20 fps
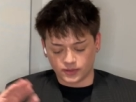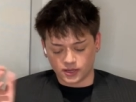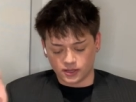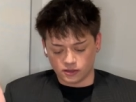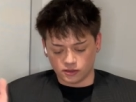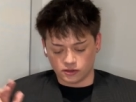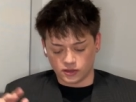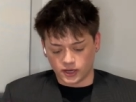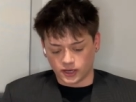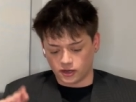color,
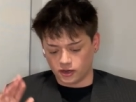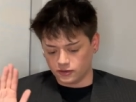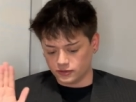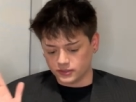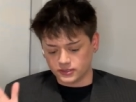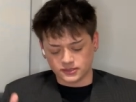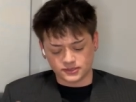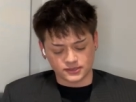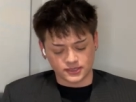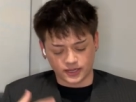like on the
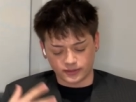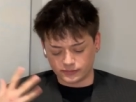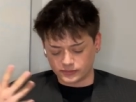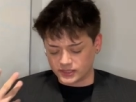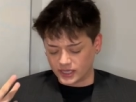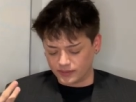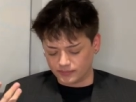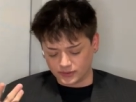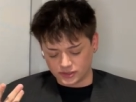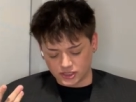same
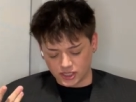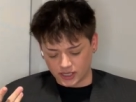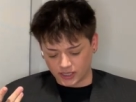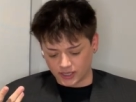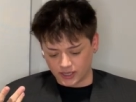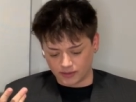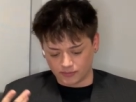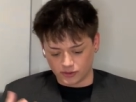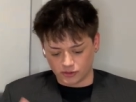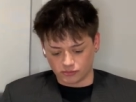type of
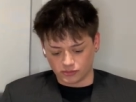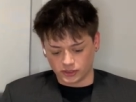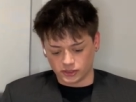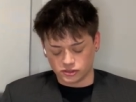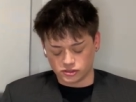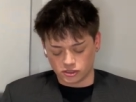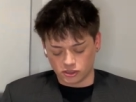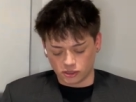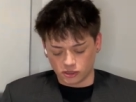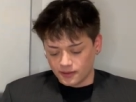jacket, I'm not really
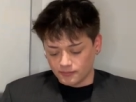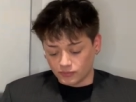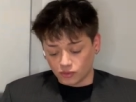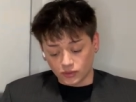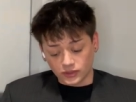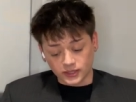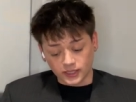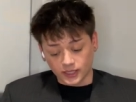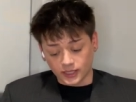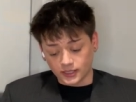sure. But
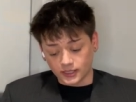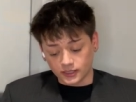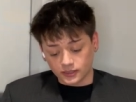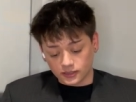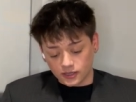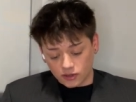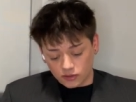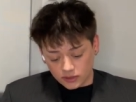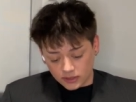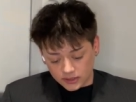one thing I did
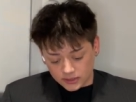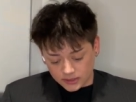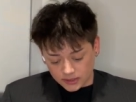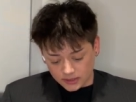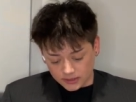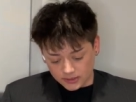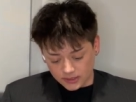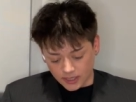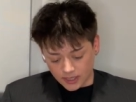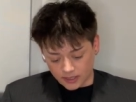notice
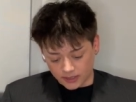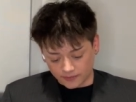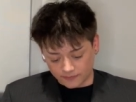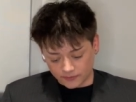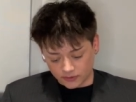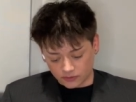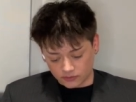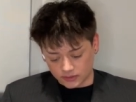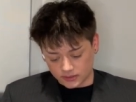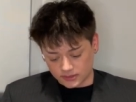is that even
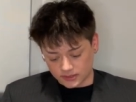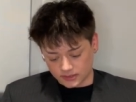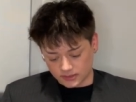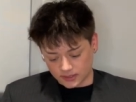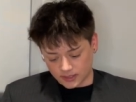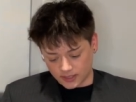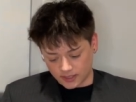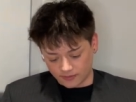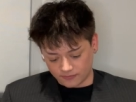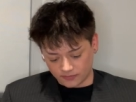though this
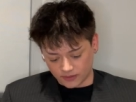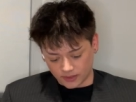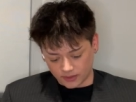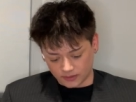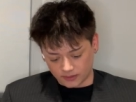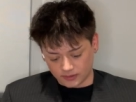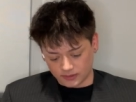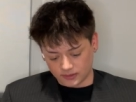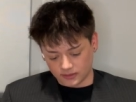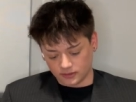doesn't have
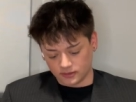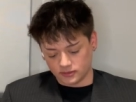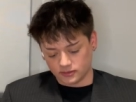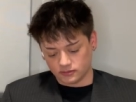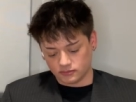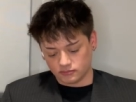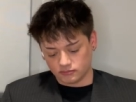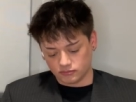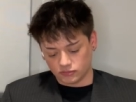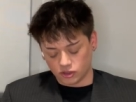like the
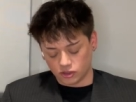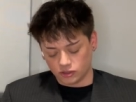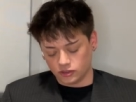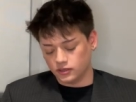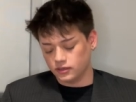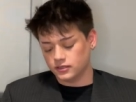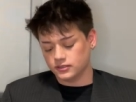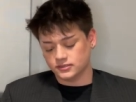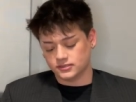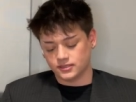
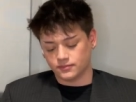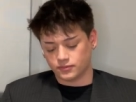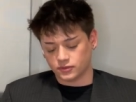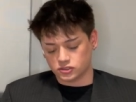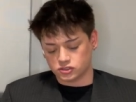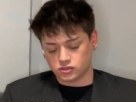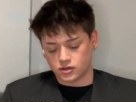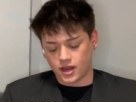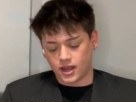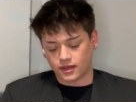hood zipper
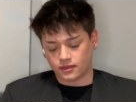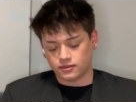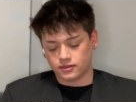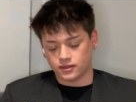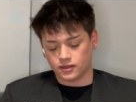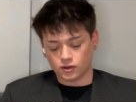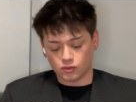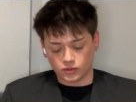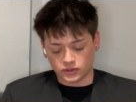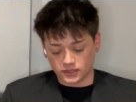track
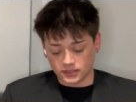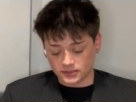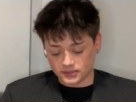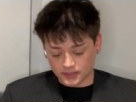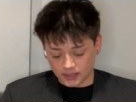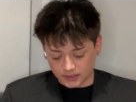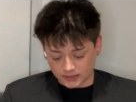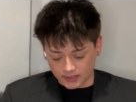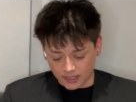thing, what this does